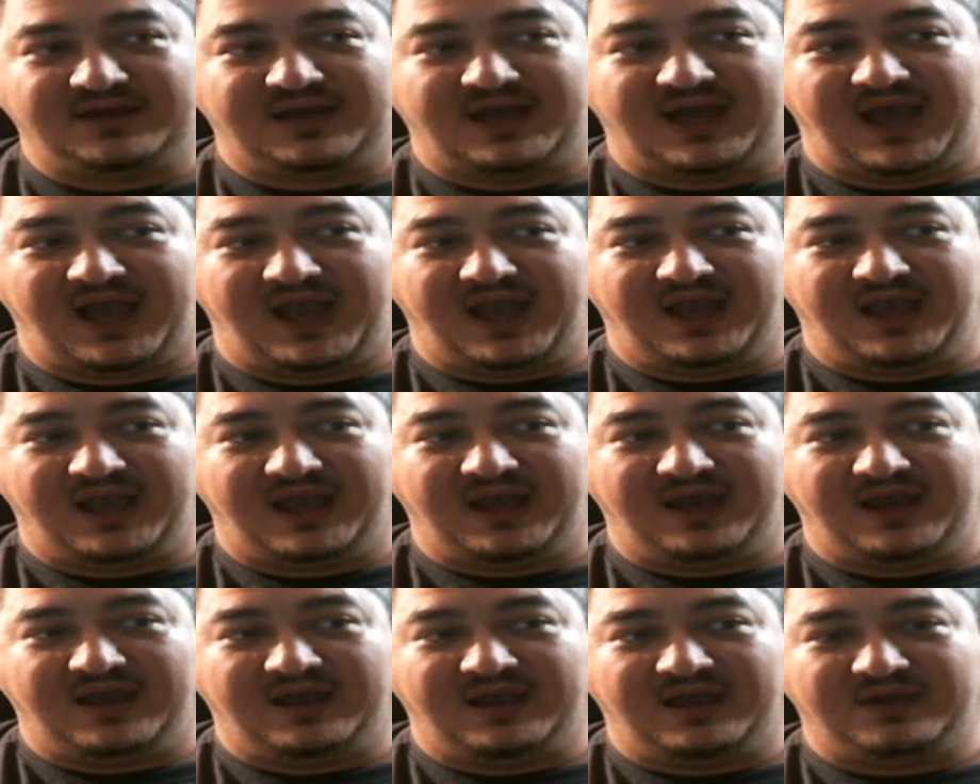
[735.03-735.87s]

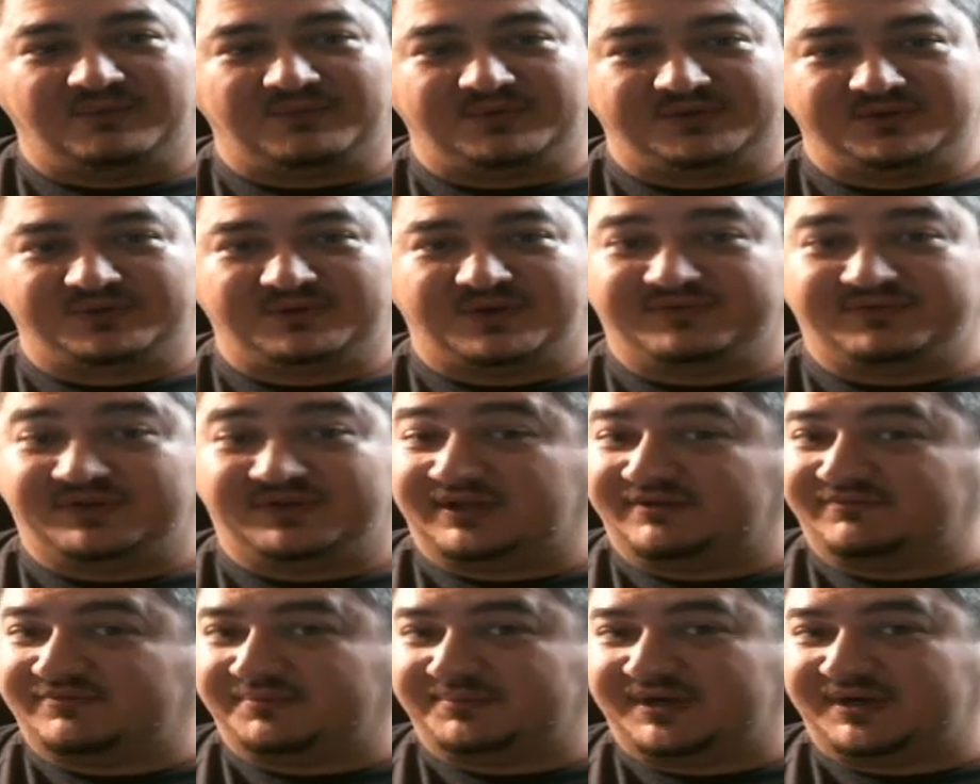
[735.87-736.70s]
and we'll do
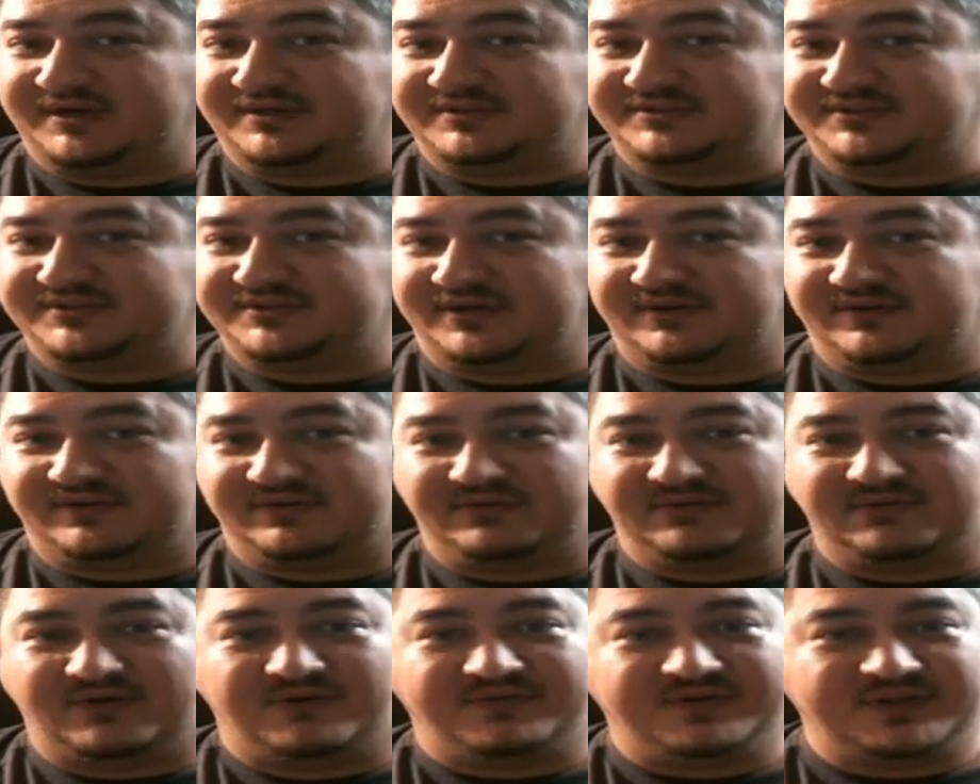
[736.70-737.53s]
everything from there. So
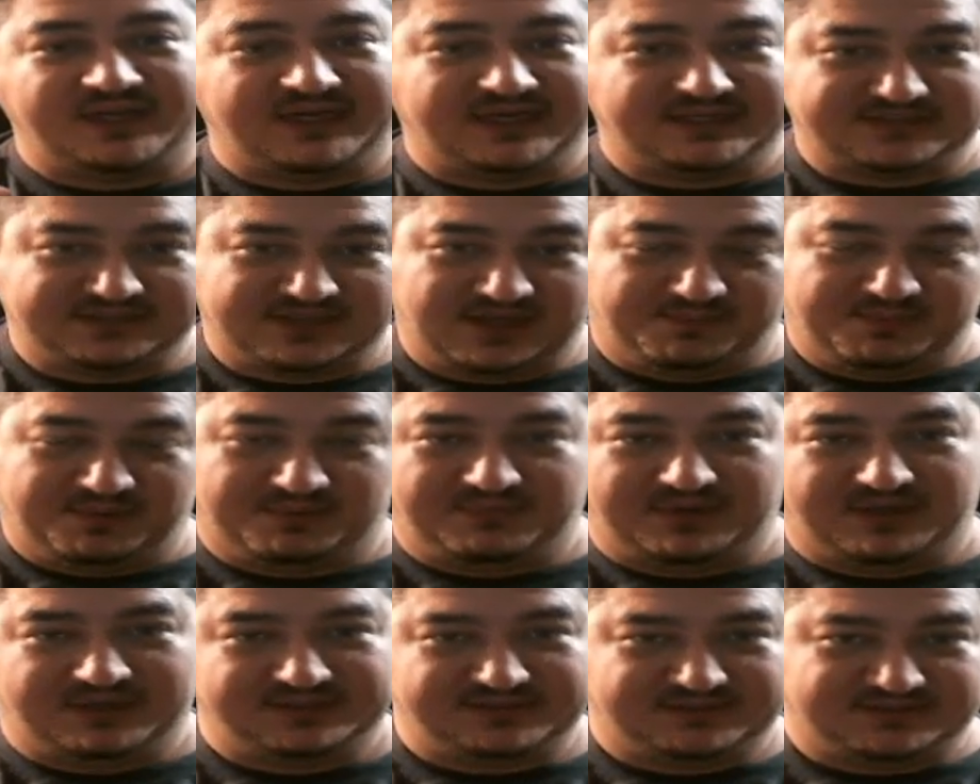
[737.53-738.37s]
over the next couple
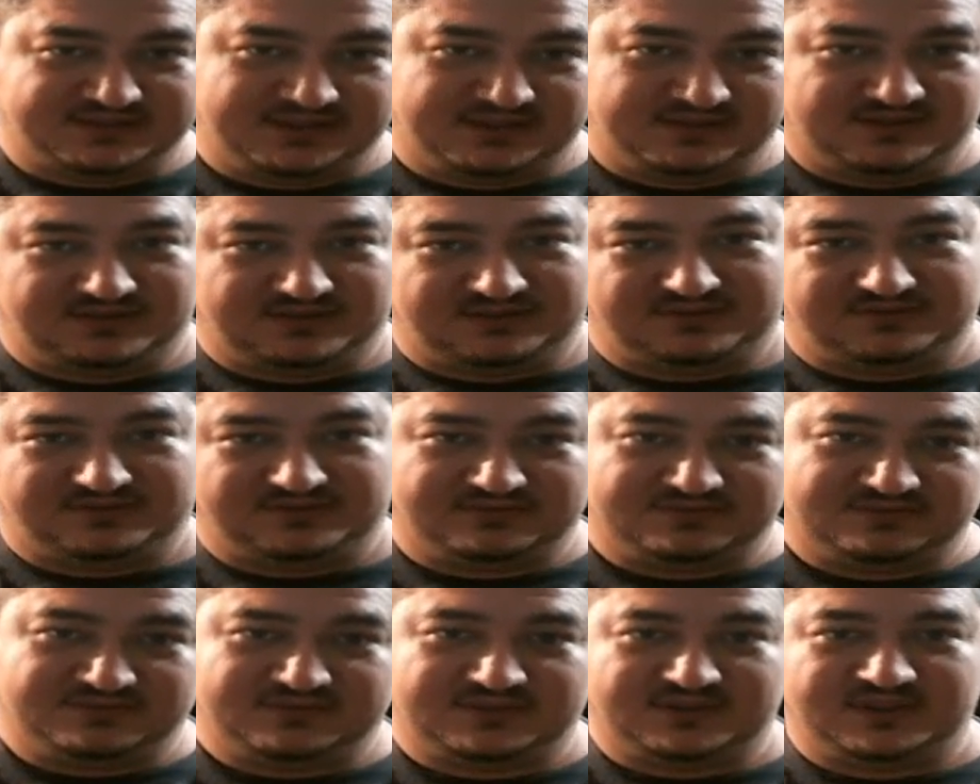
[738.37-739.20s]
months, it'll
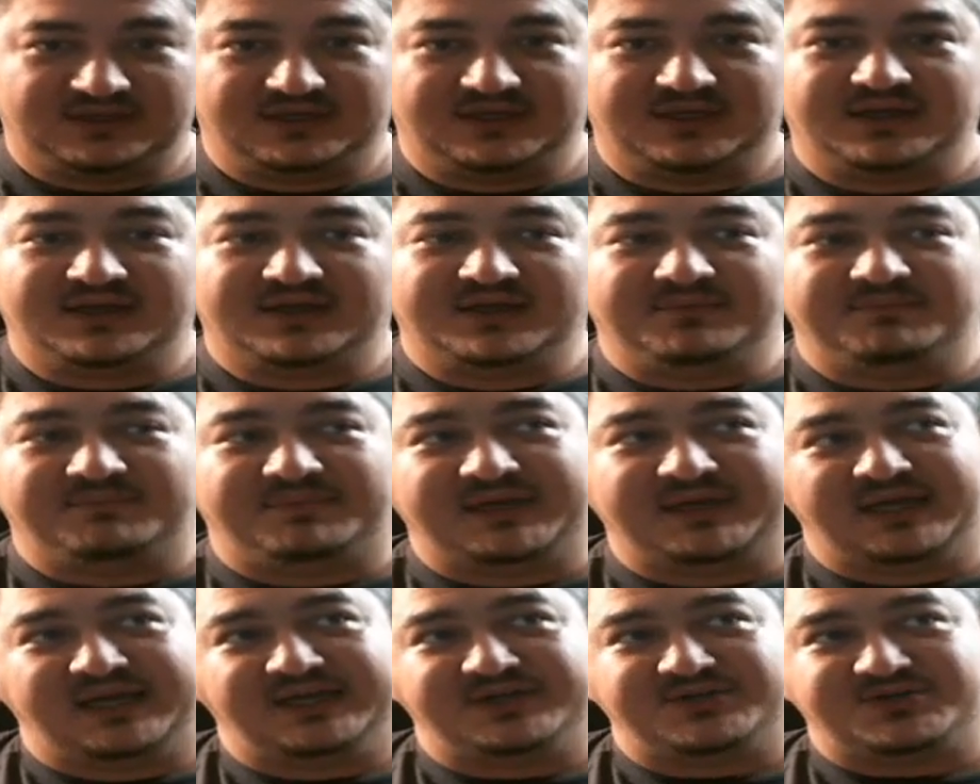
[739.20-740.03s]
be
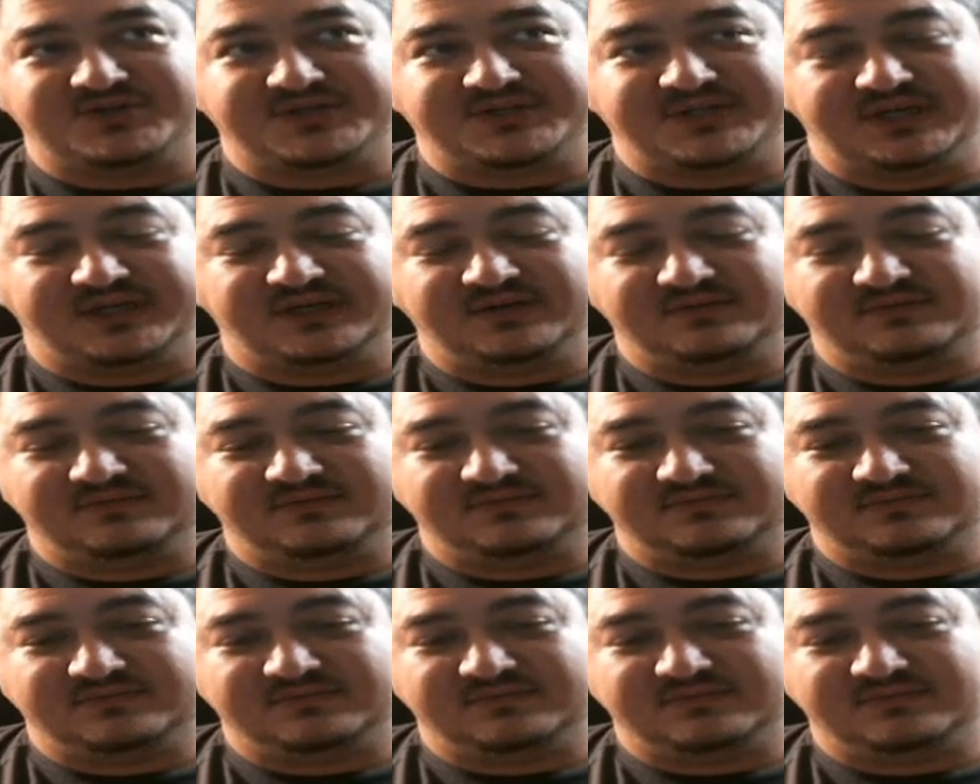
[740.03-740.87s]
interesting.
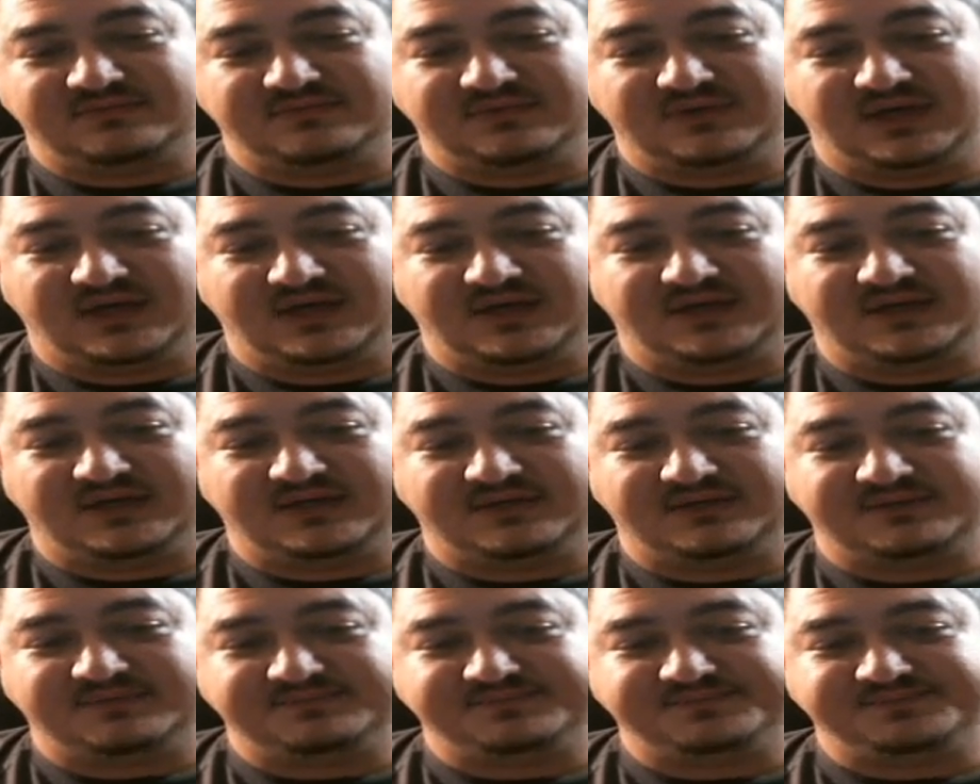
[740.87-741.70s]
But